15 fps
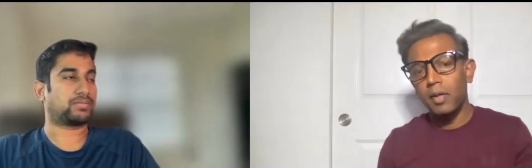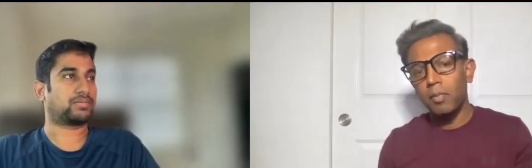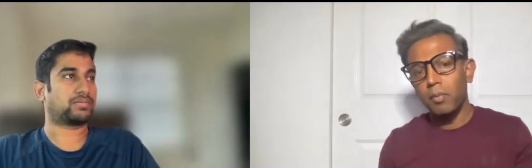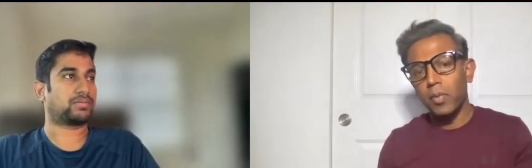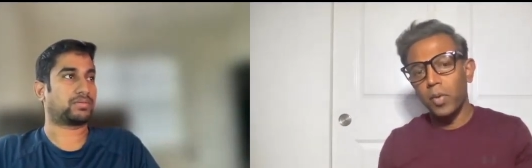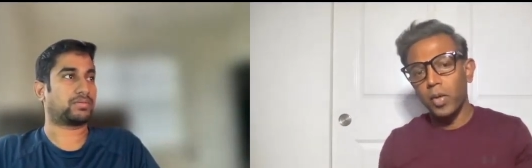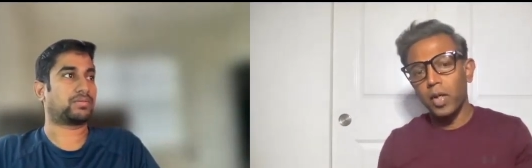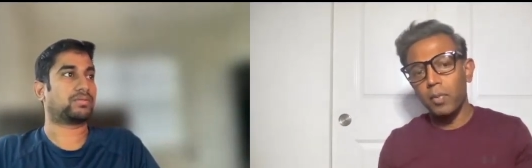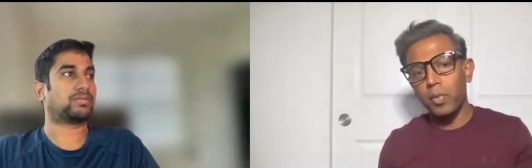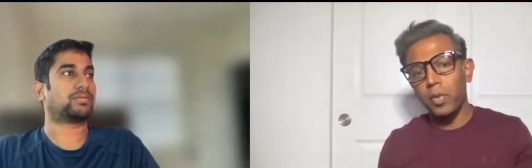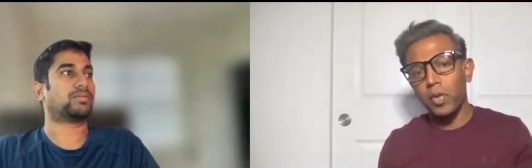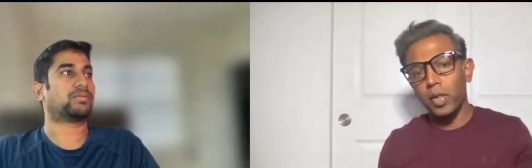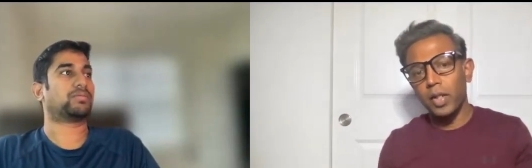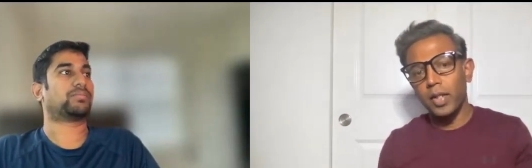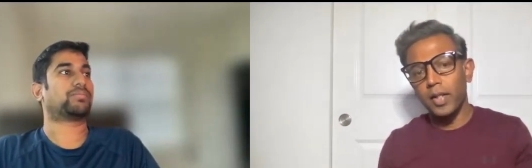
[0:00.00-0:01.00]
Speaker 1: more
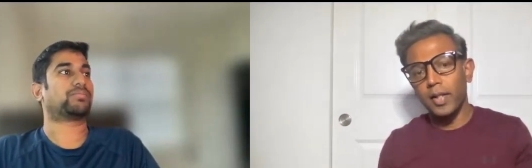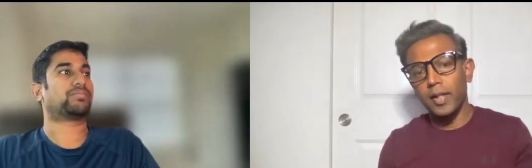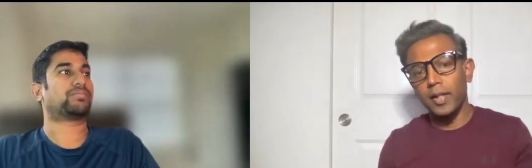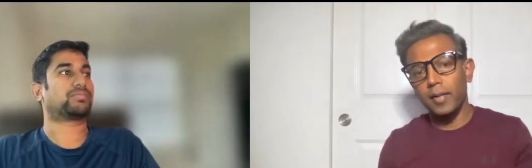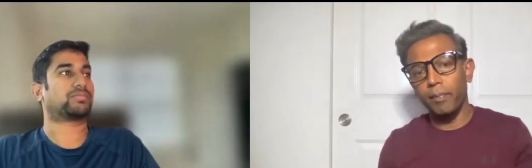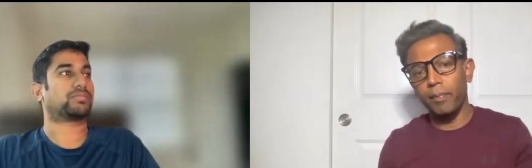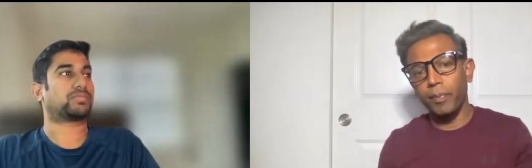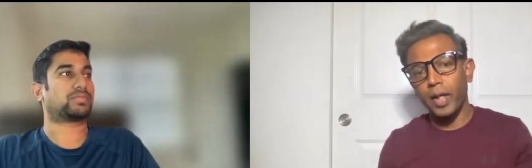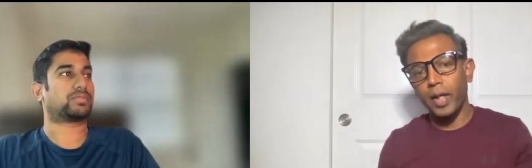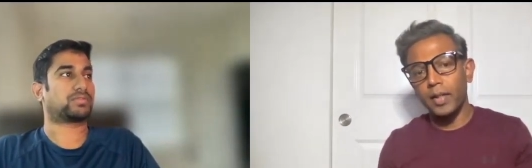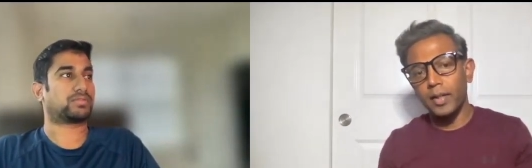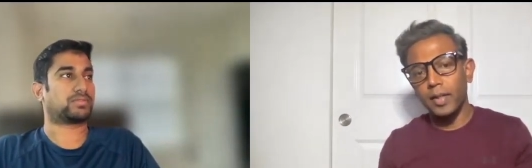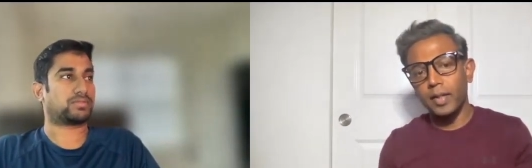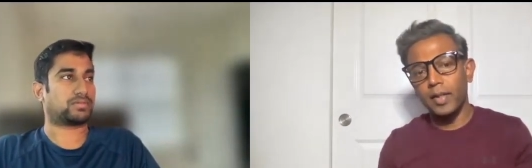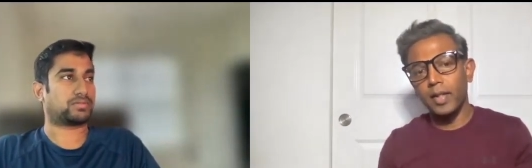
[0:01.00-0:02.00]
about um,
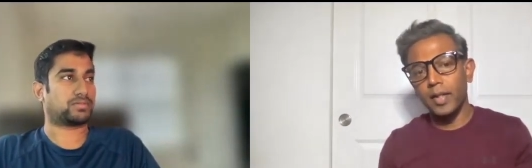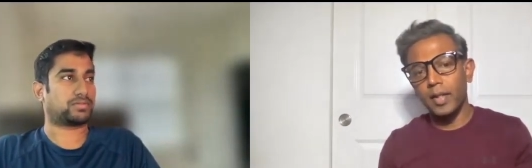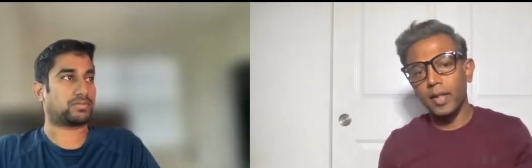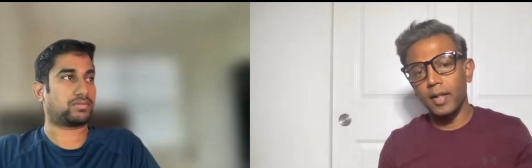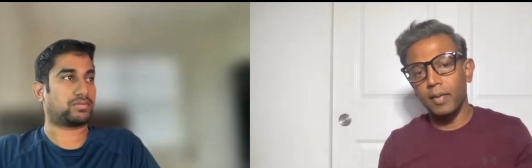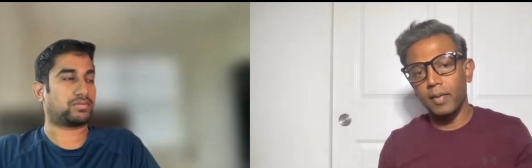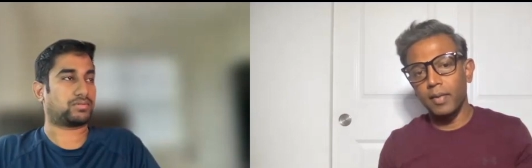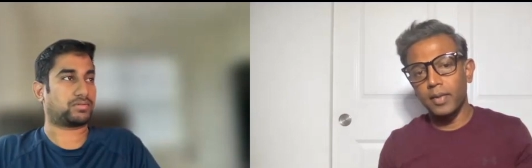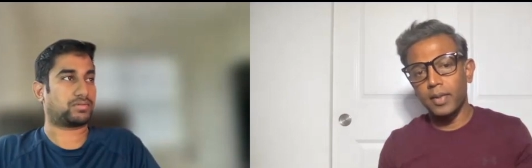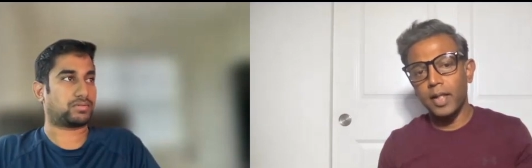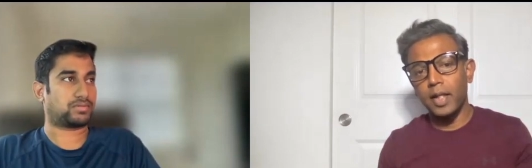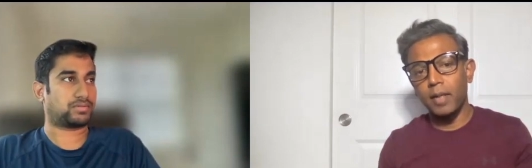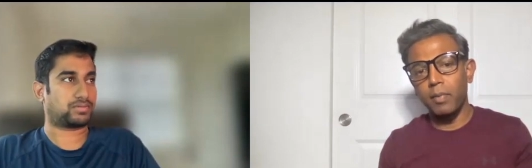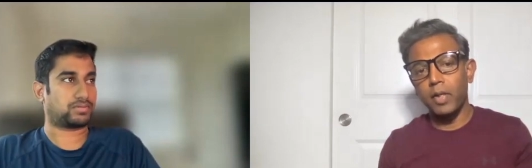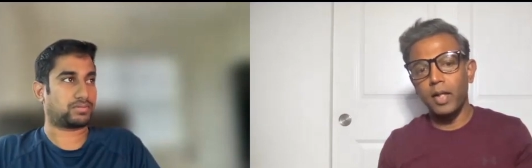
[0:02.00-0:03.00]
other uh,
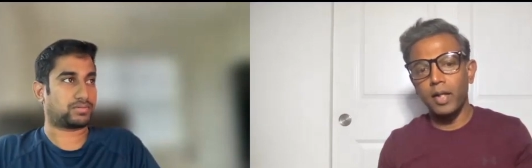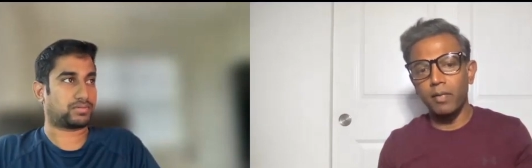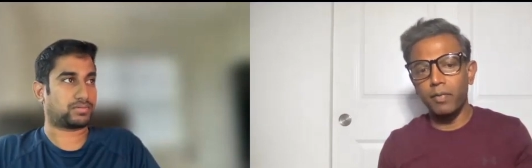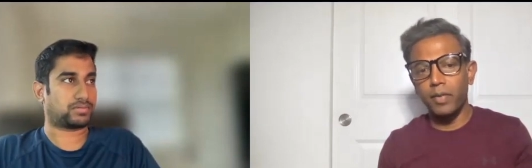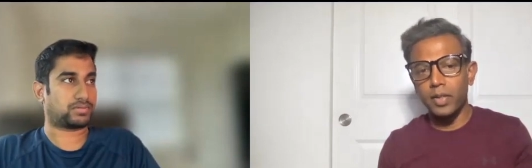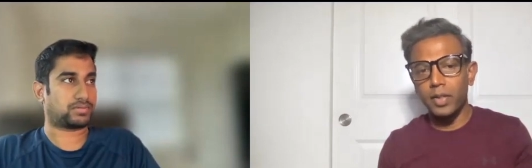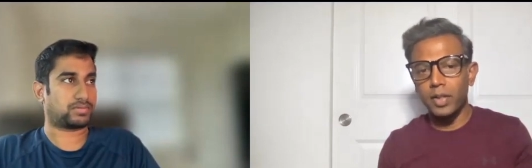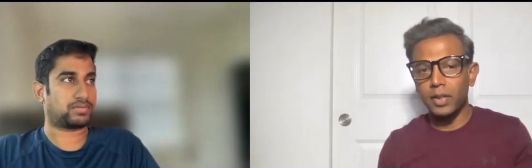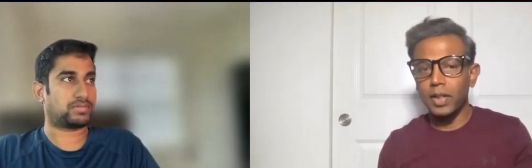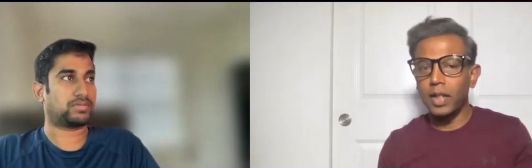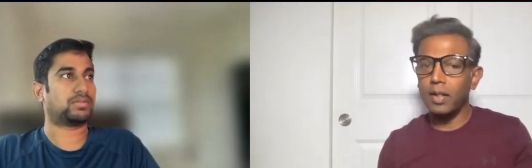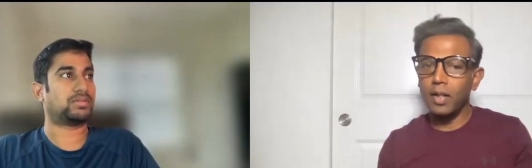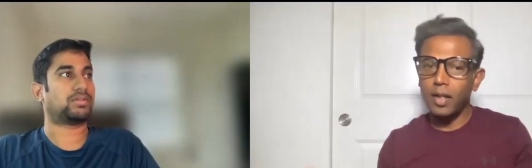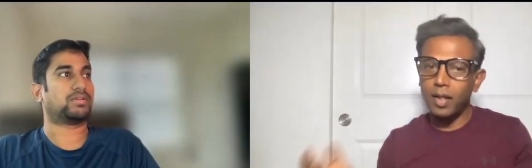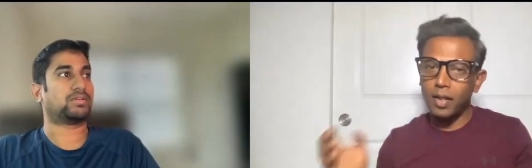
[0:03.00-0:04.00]
scalability features
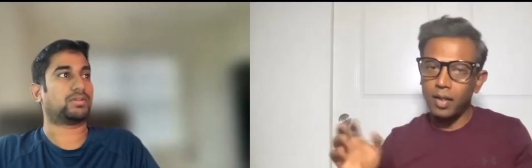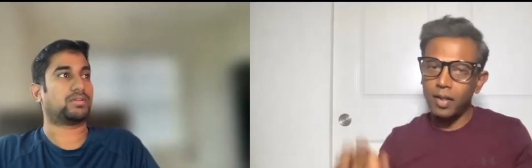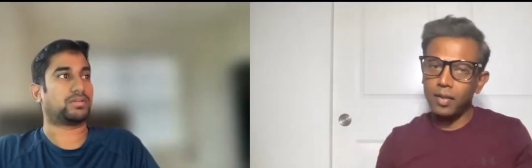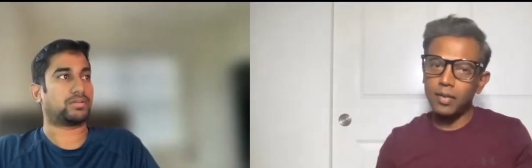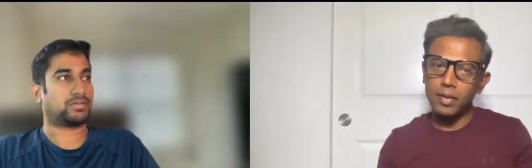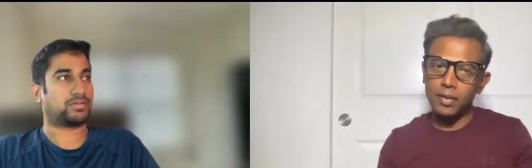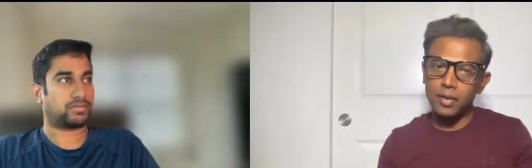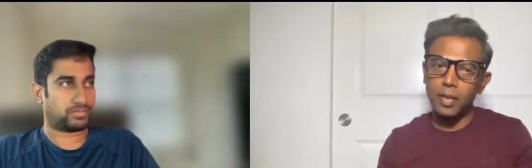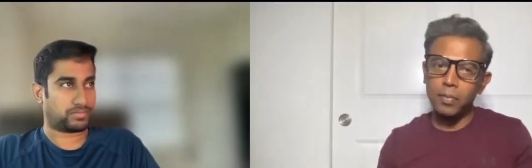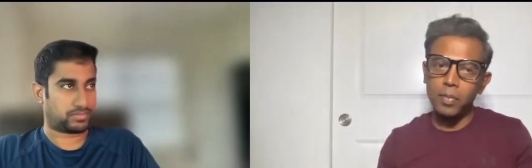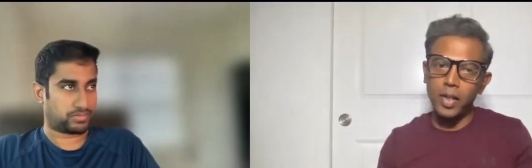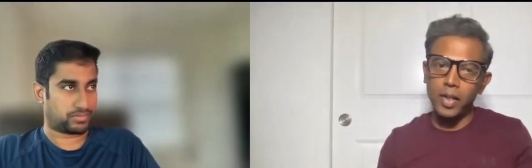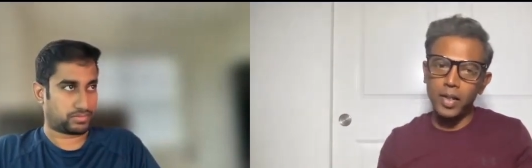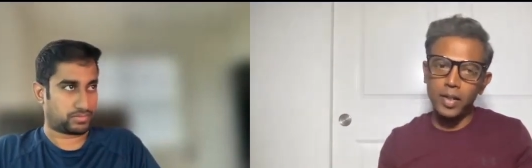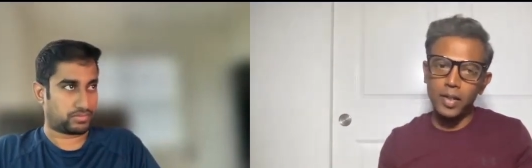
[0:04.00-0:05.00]
that uh, the third
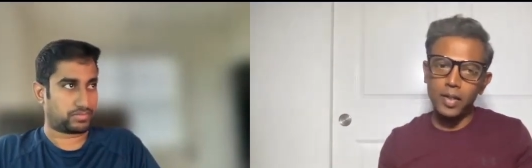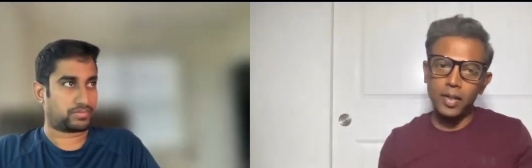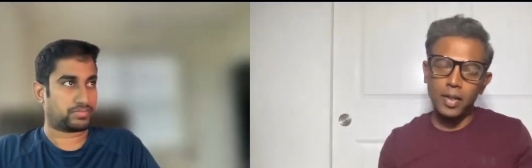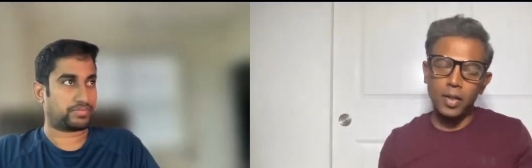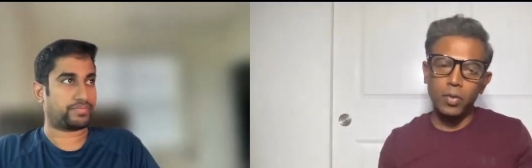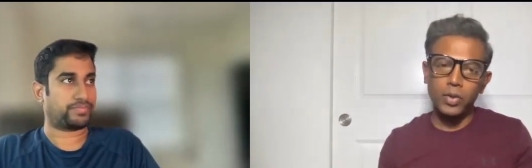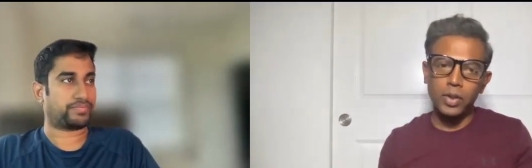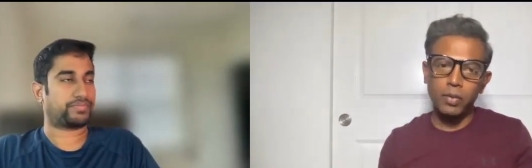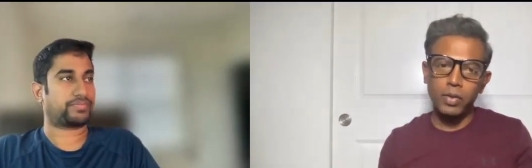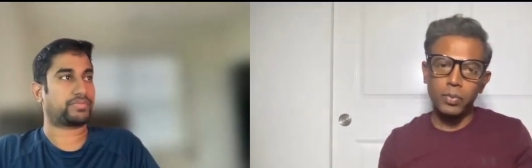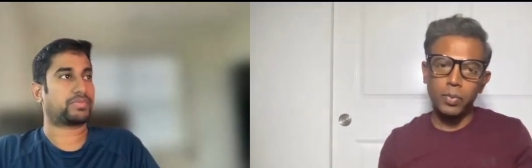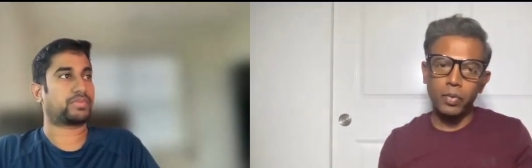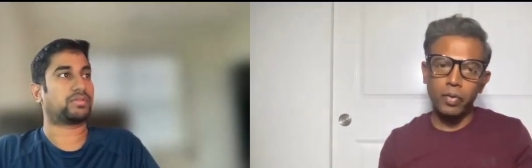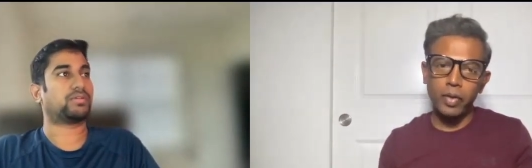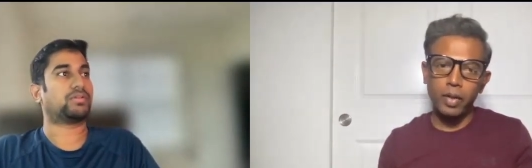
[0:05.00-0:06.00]
party cloud service
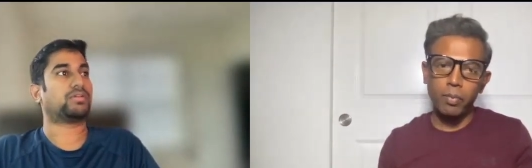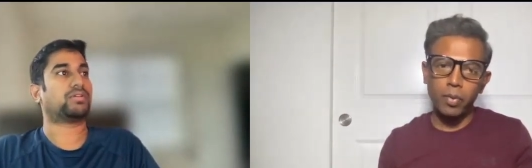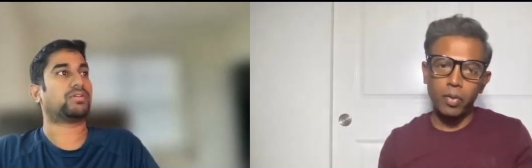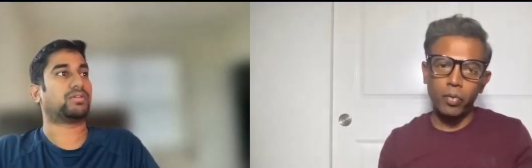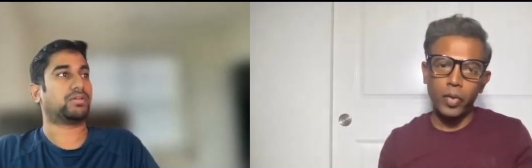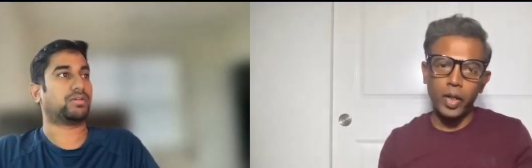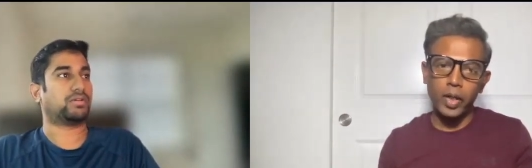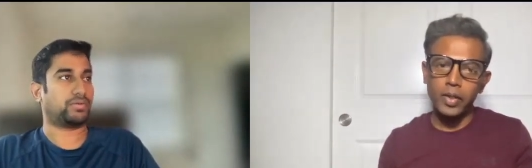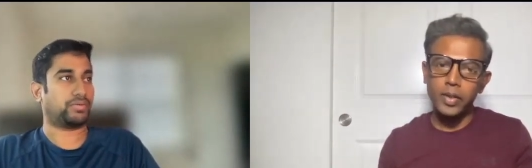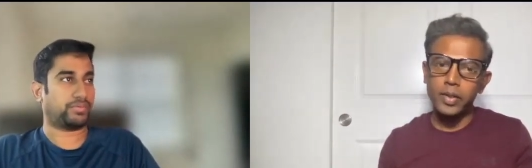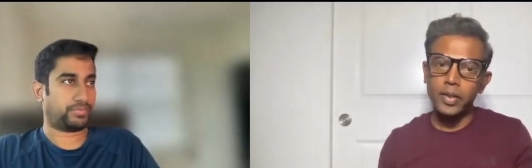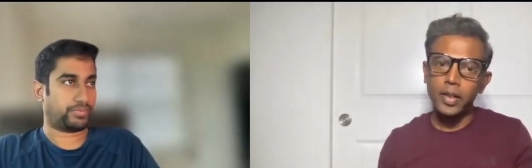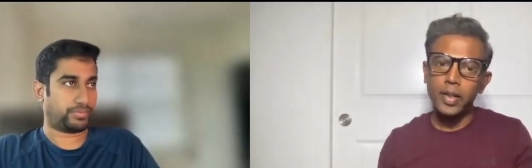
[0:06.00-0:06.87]
provider provides